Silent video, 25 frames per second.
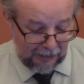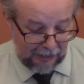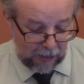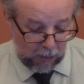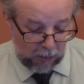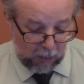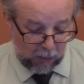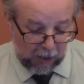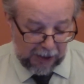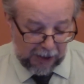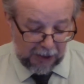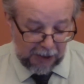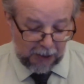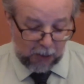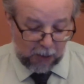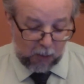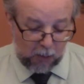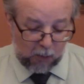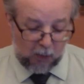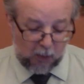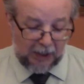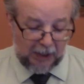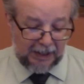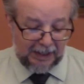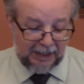Where do
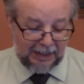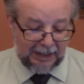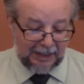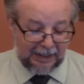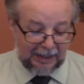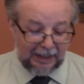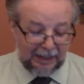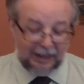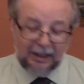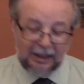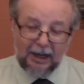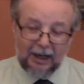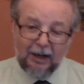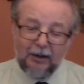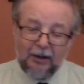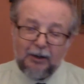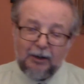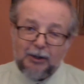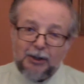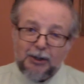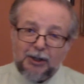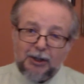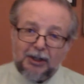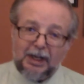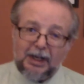we get our
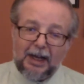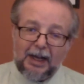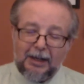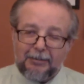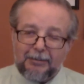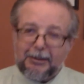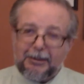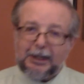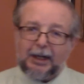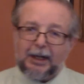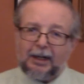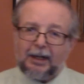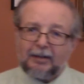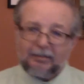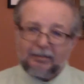stamina?